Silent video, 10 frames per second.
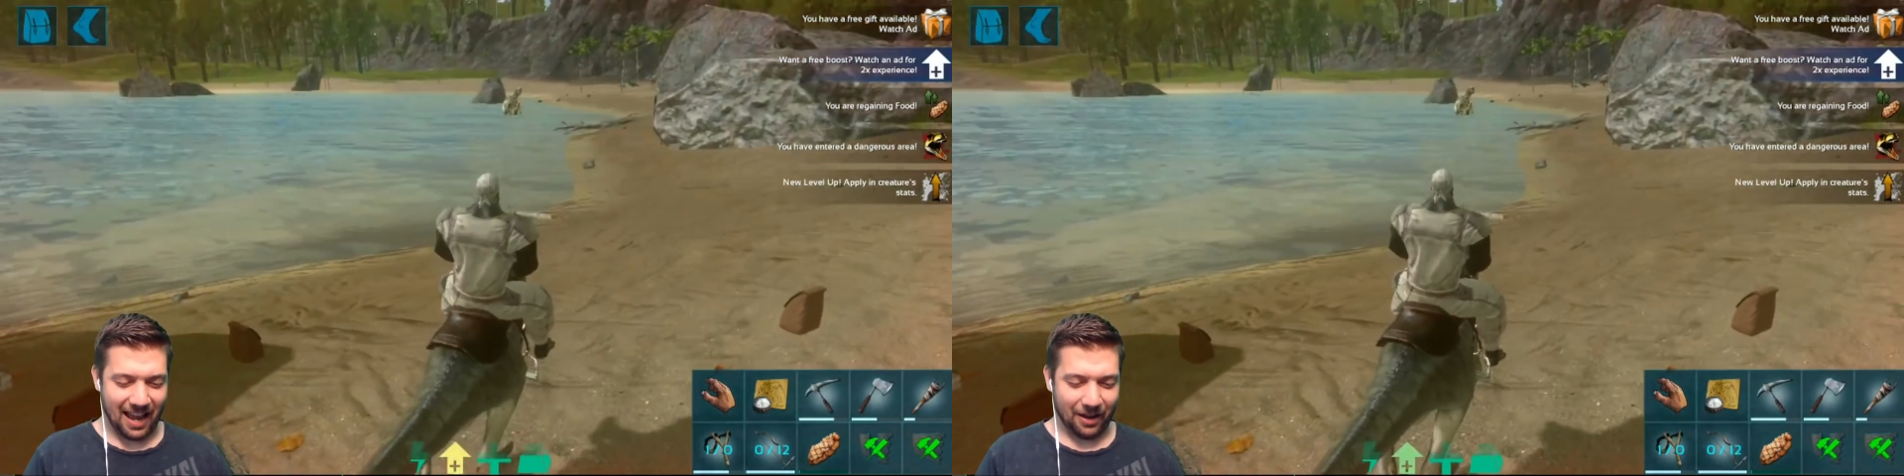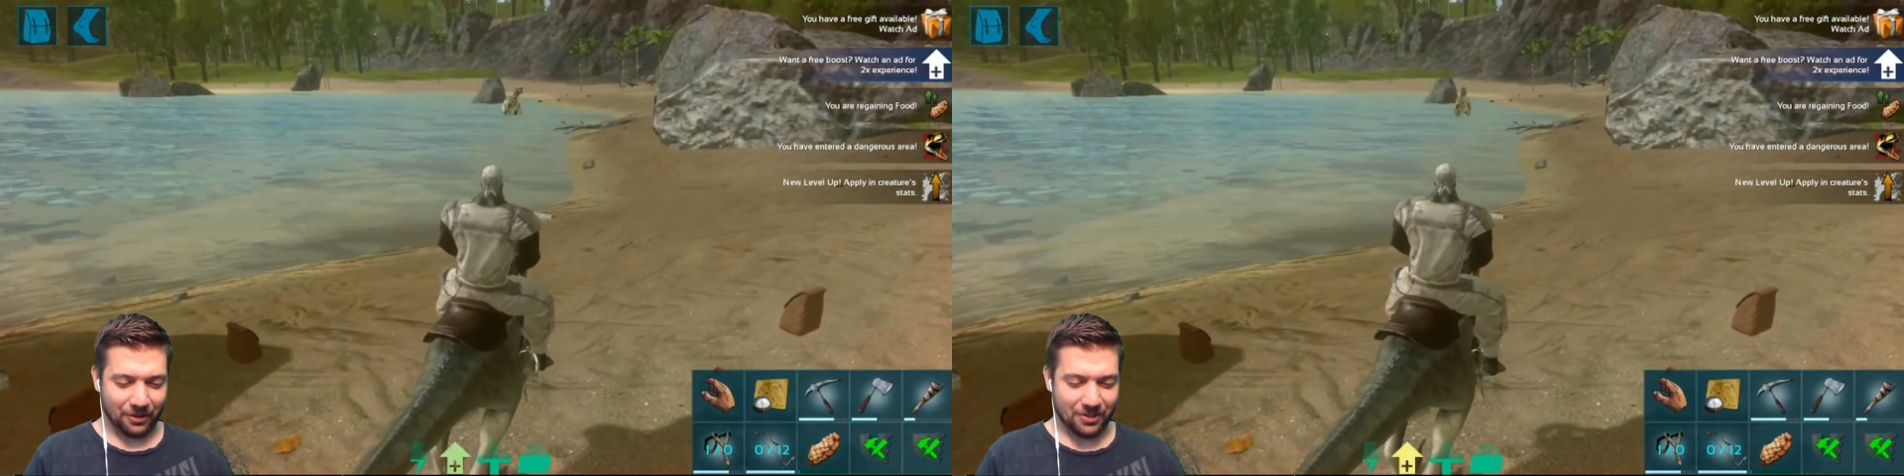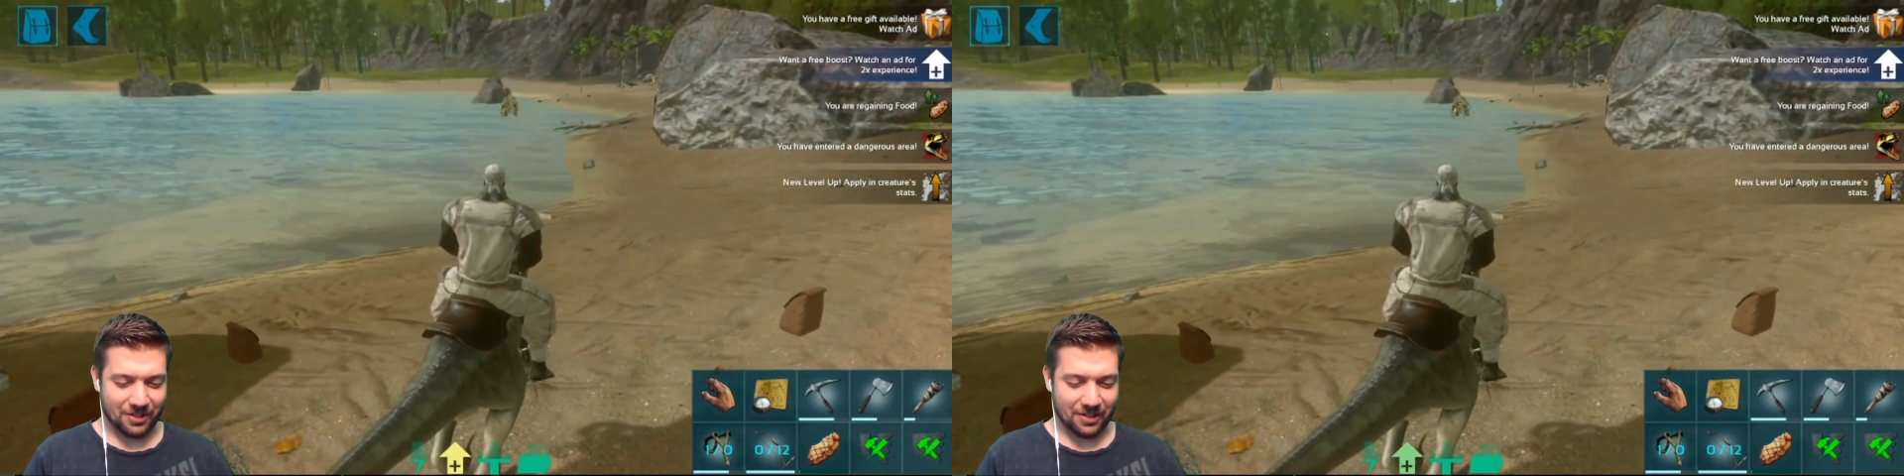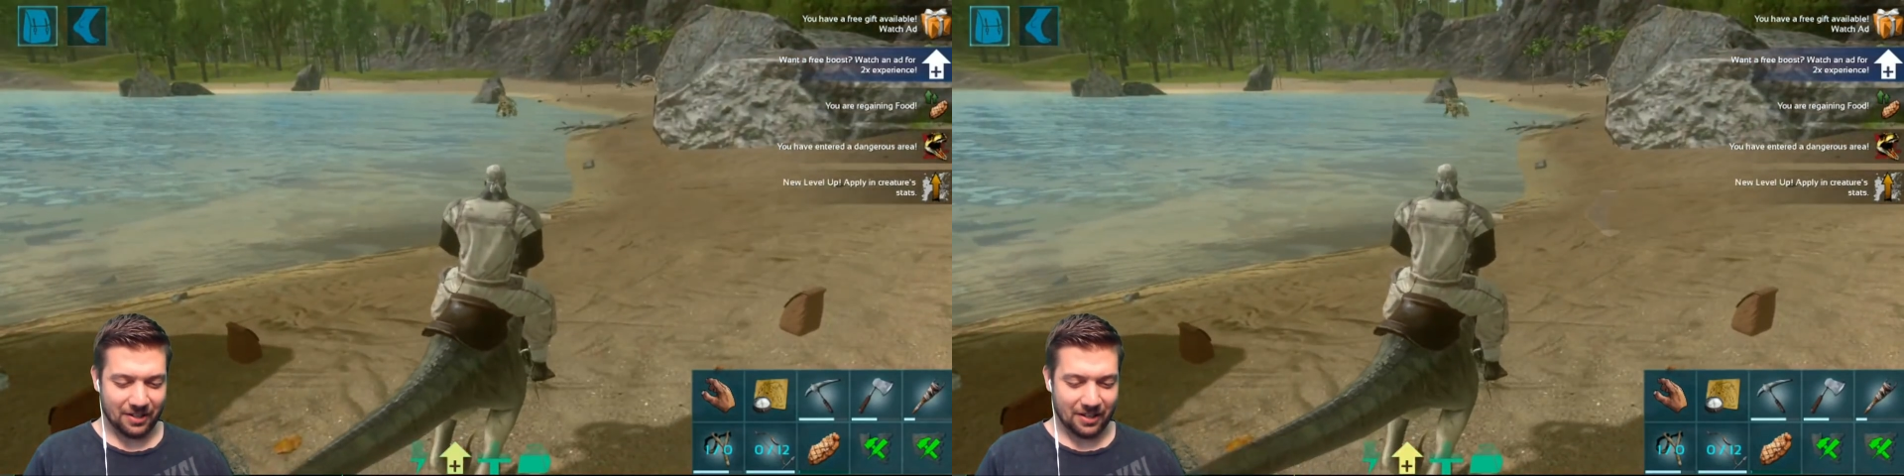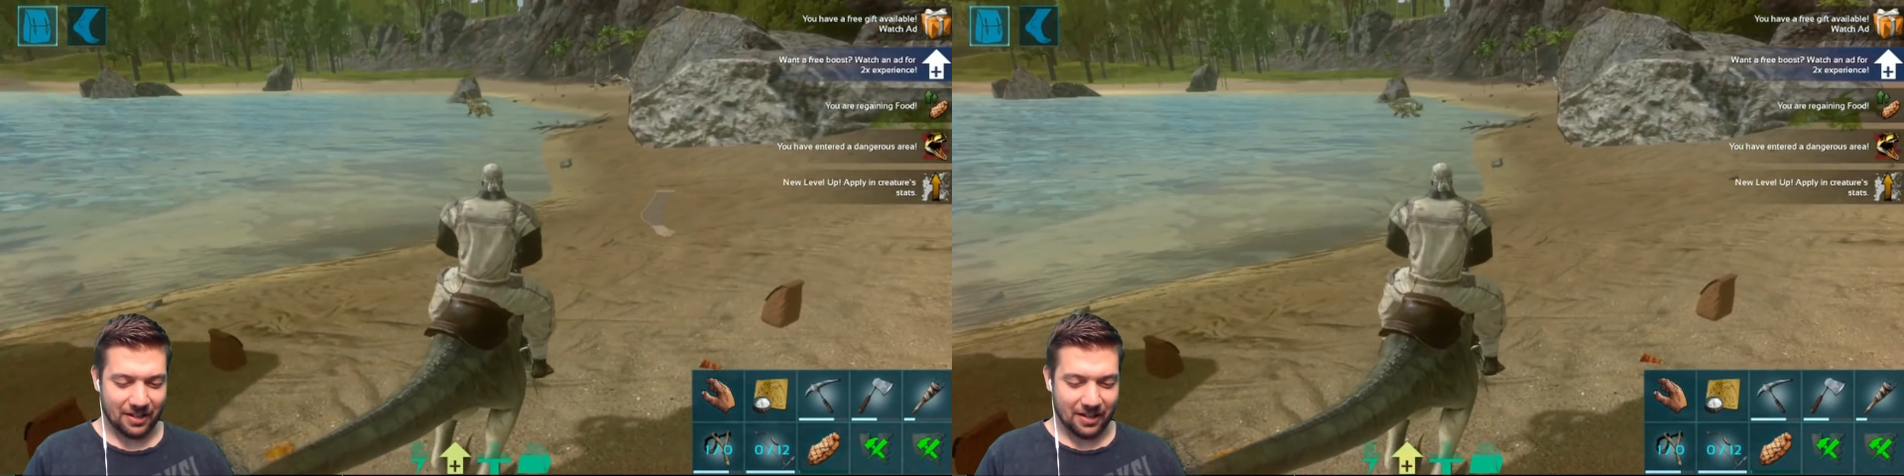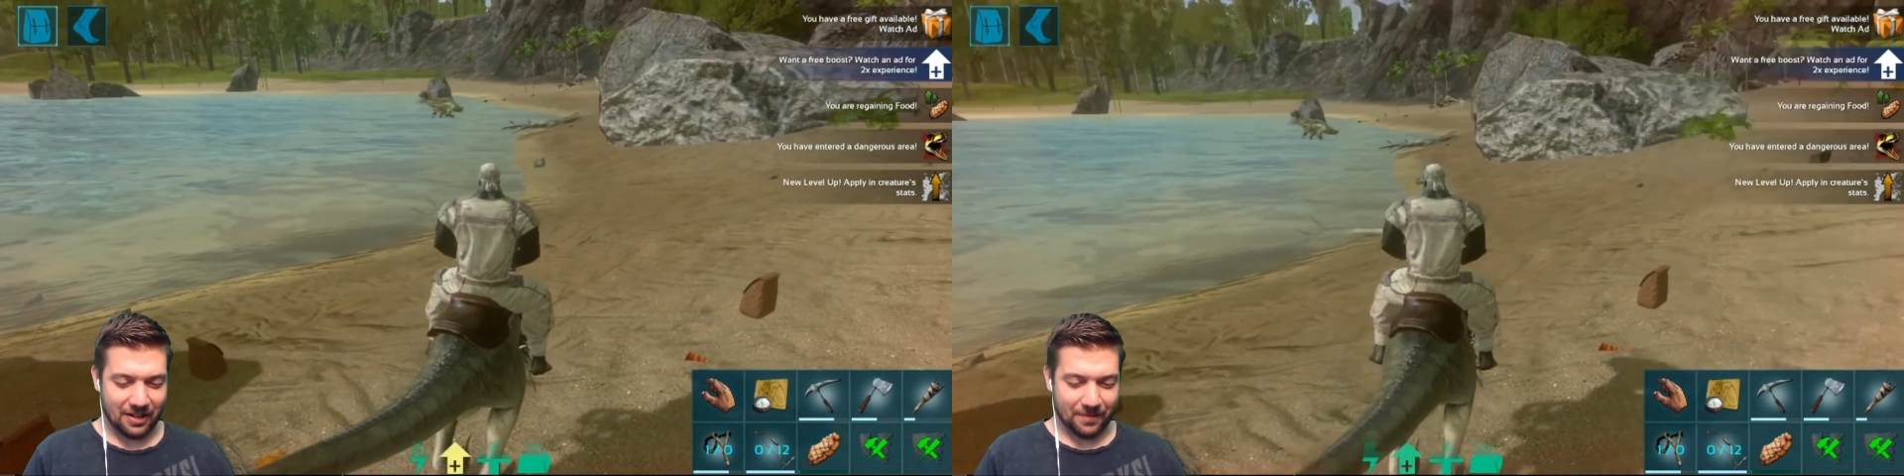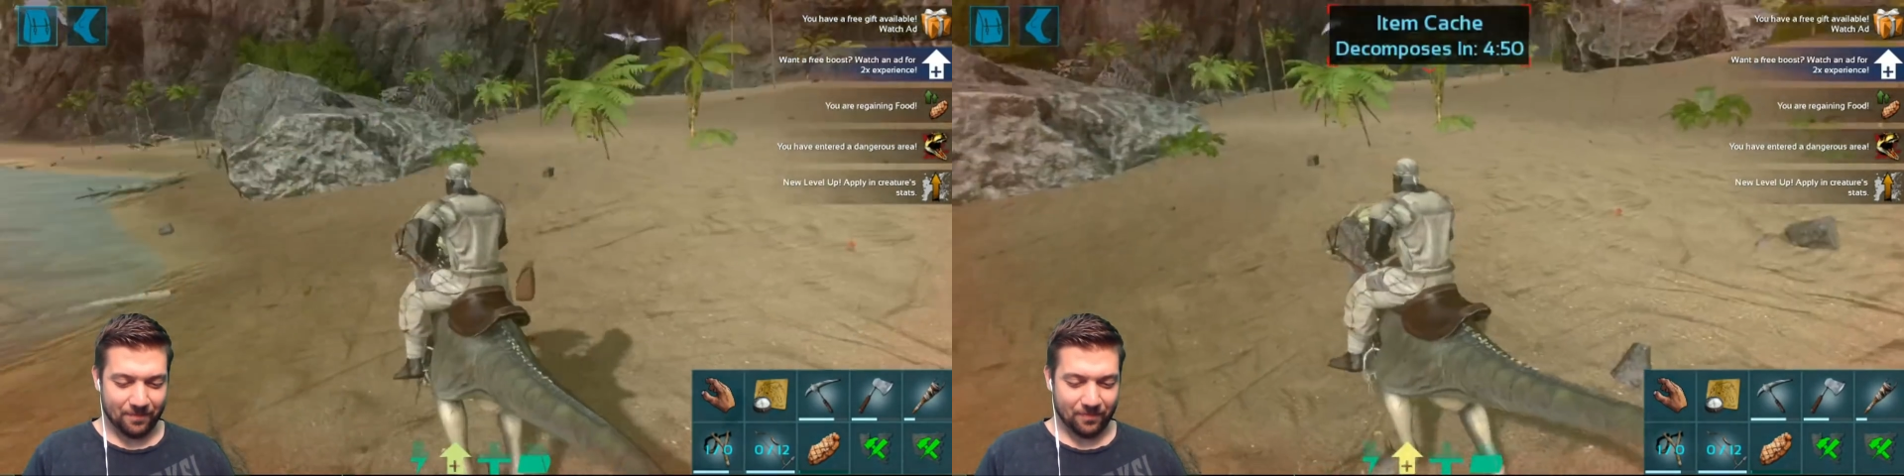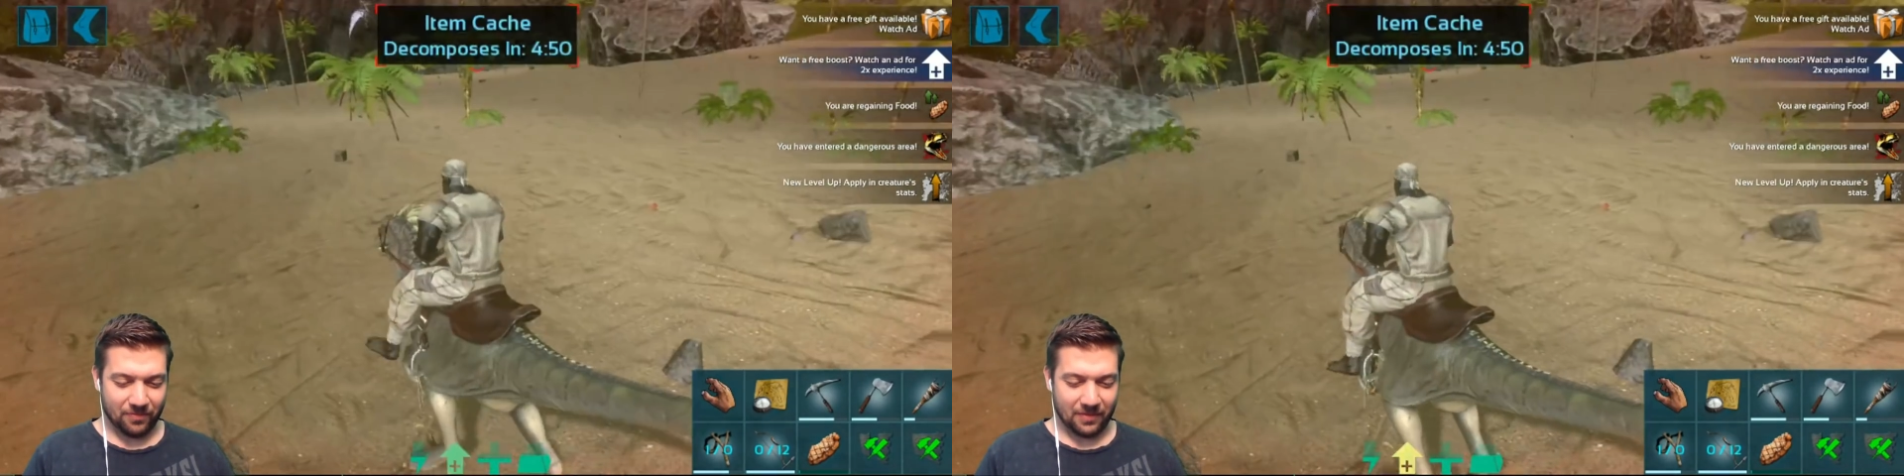Ouch.
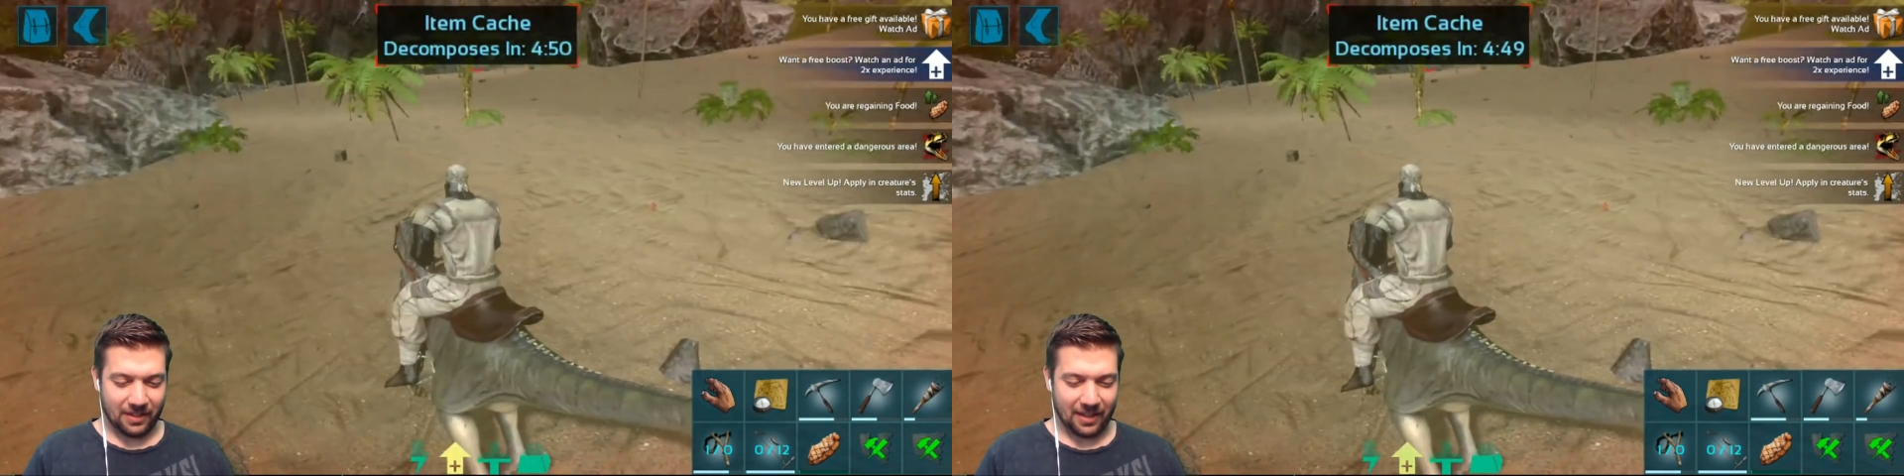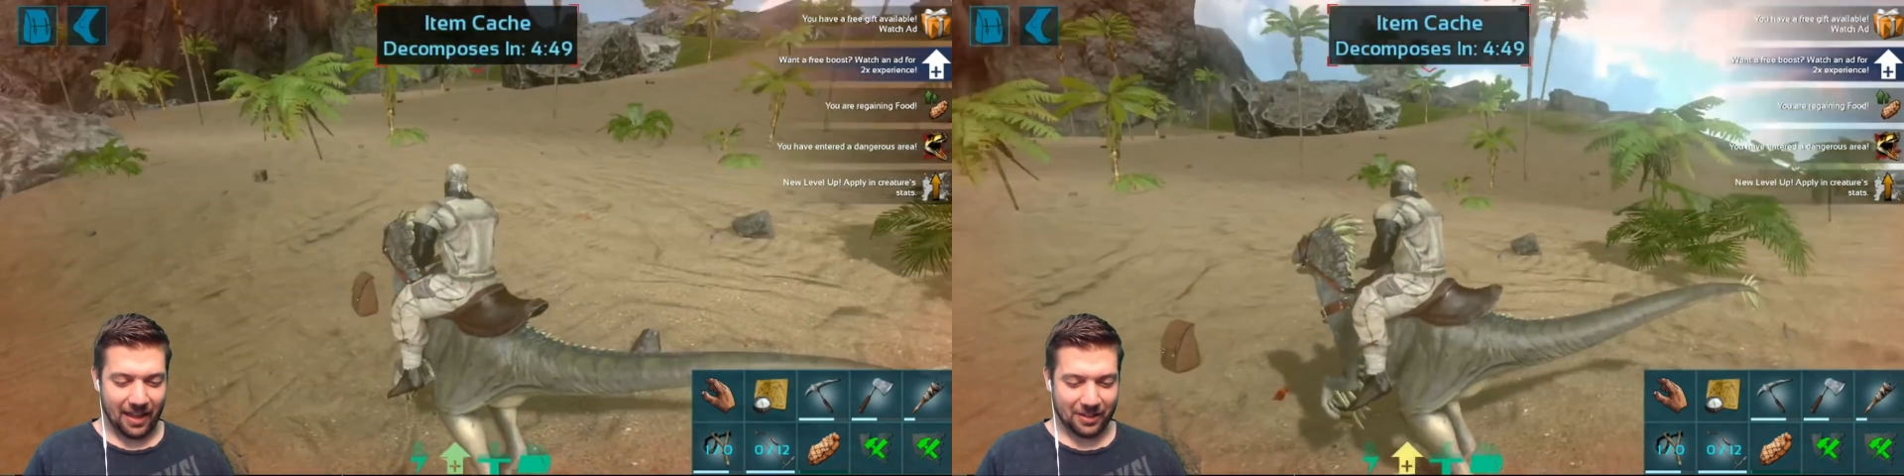Yeah,